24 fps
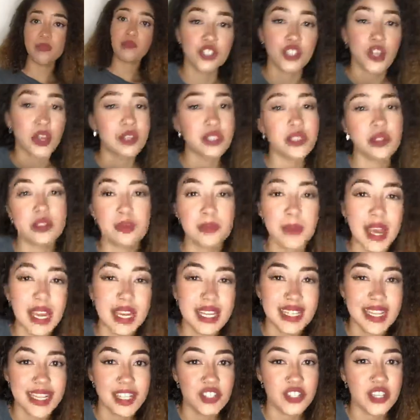Shows I was paying
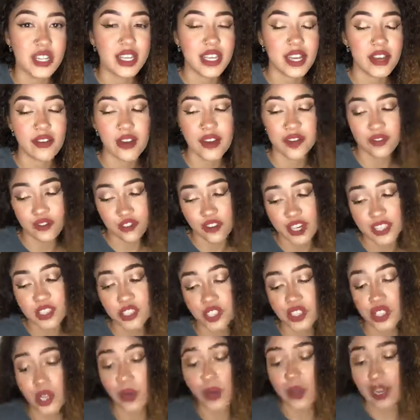attention in year 8
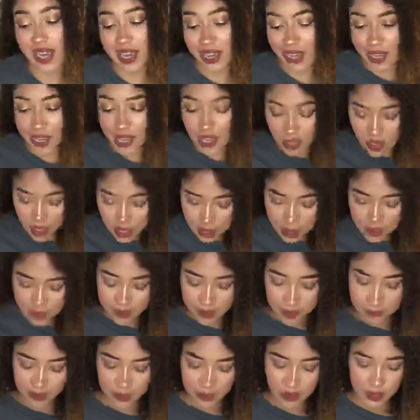French. Okay,
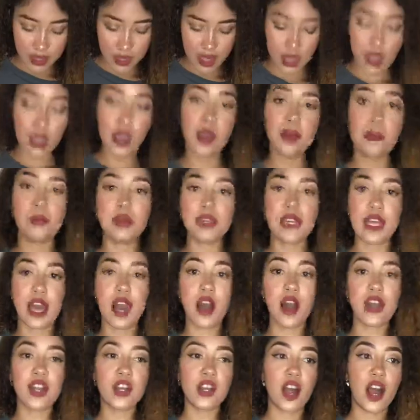but yeah,
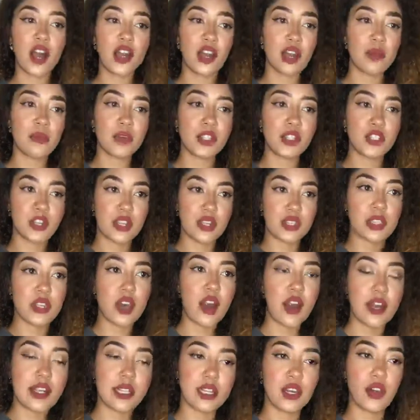I like my shirts
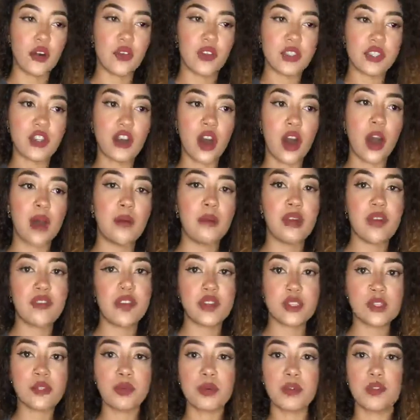tied a lot of the time, if
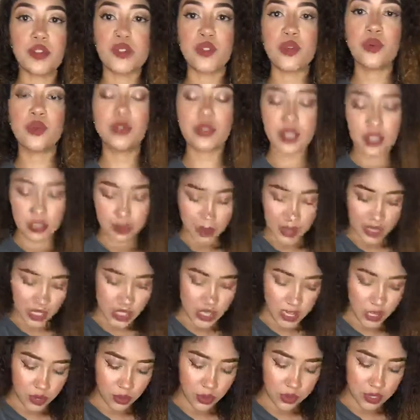it's with shorts
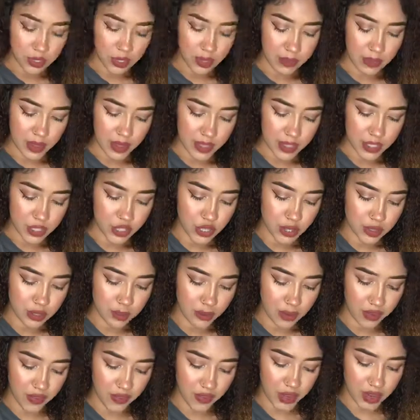especially or something that shows
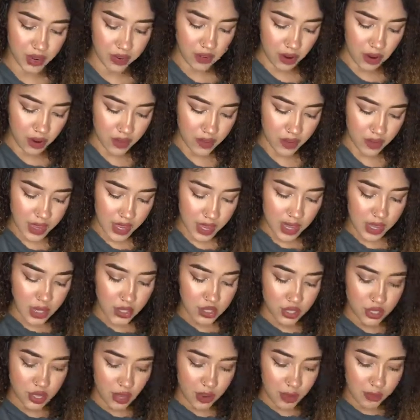my figure off.
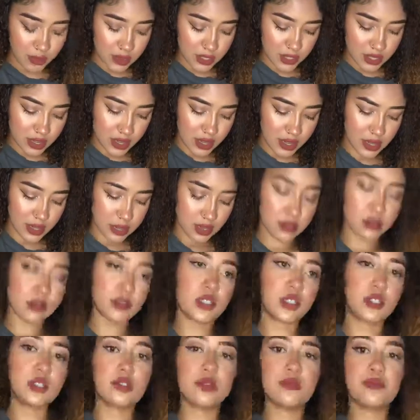So I'm just going to
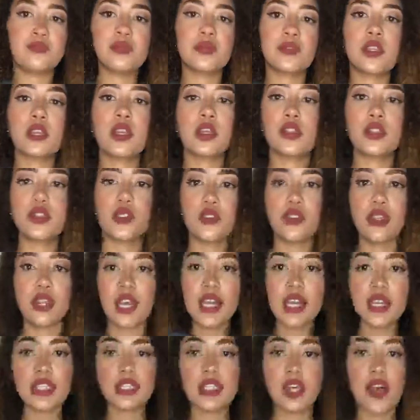do
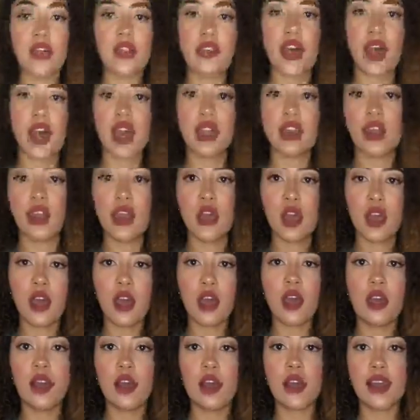this, and then
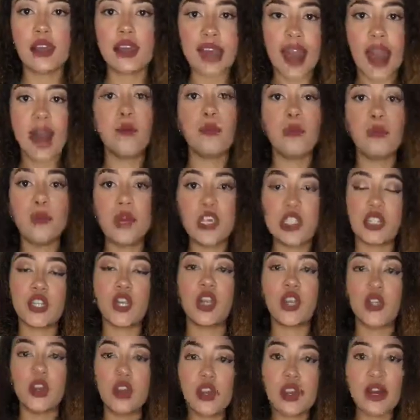can we
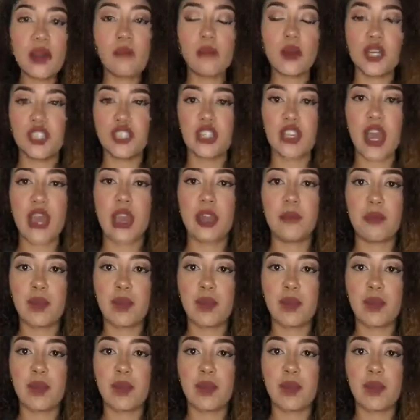just look at my shape?